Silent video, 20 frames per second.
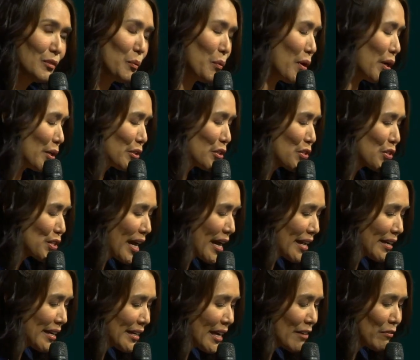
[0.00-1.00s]
We
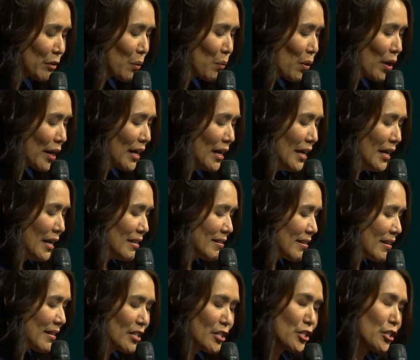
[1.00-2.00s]
understand that everyone
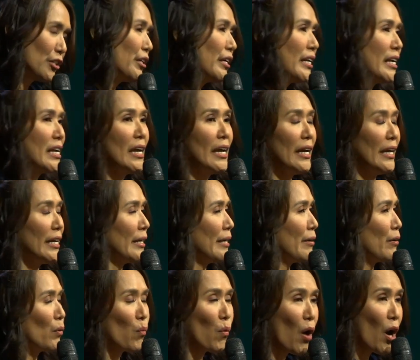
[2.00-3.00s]
is in a journey in
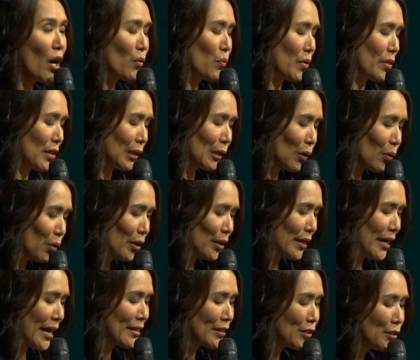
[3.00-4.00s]
their walk with the
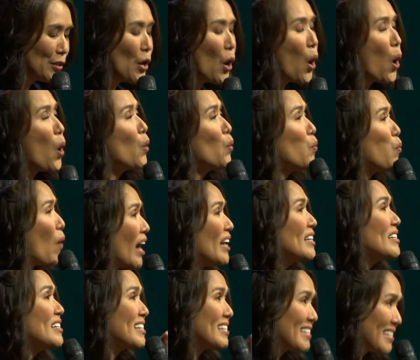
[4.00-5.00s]
Lord, and no
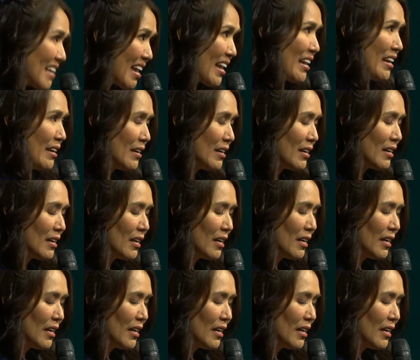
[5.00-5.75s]
one sin